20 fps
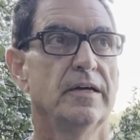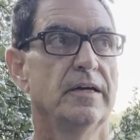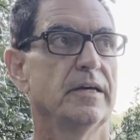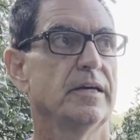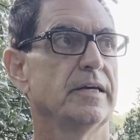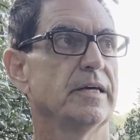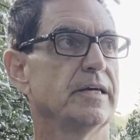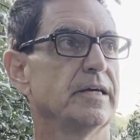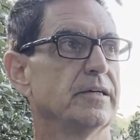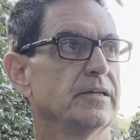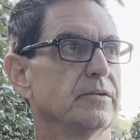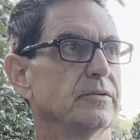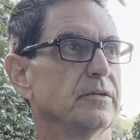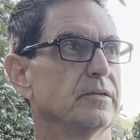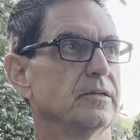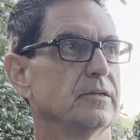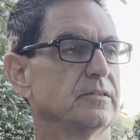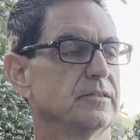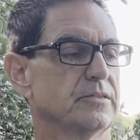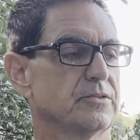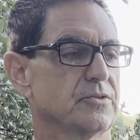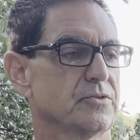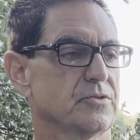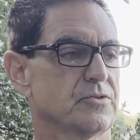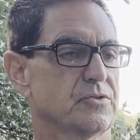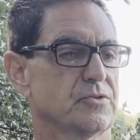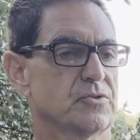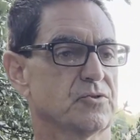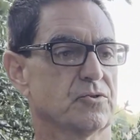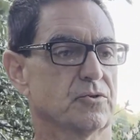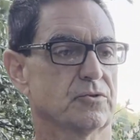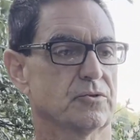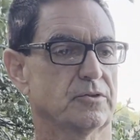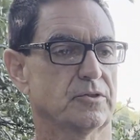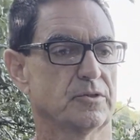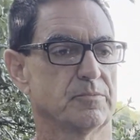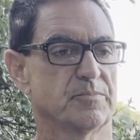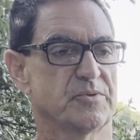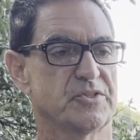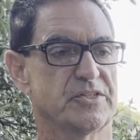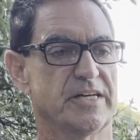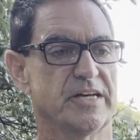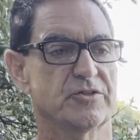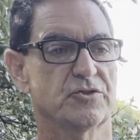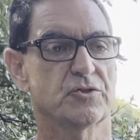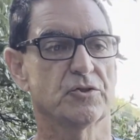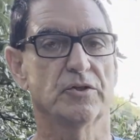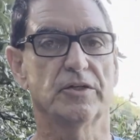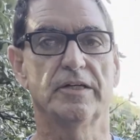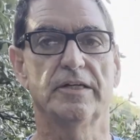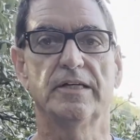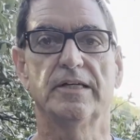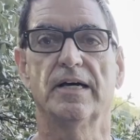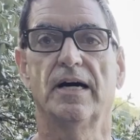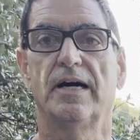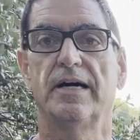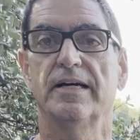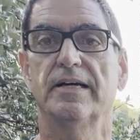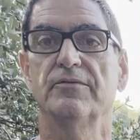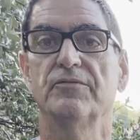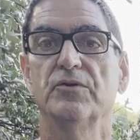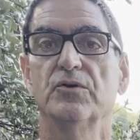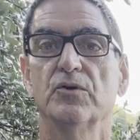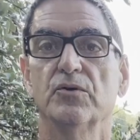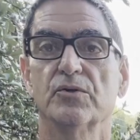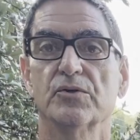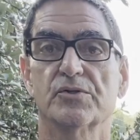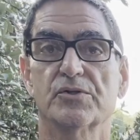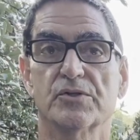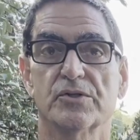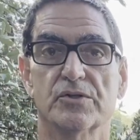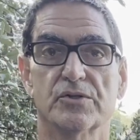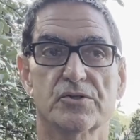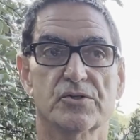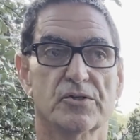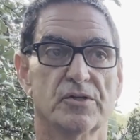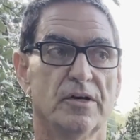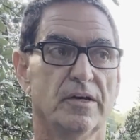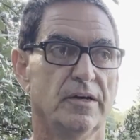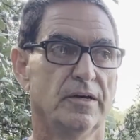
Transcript: And circumstantially, I have noticed this